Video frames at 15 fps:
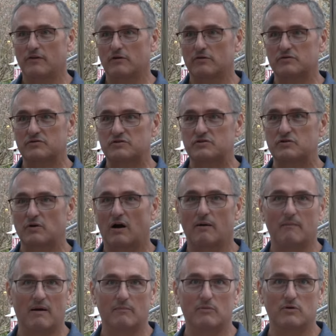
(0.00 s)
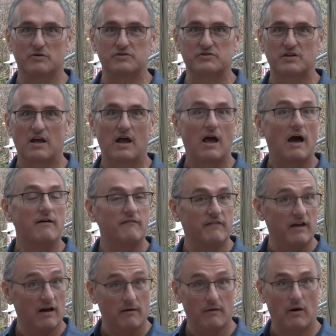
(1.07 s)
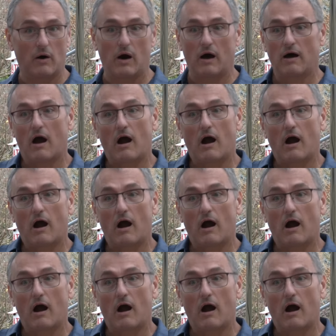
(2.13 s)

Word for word: those to our members via uh,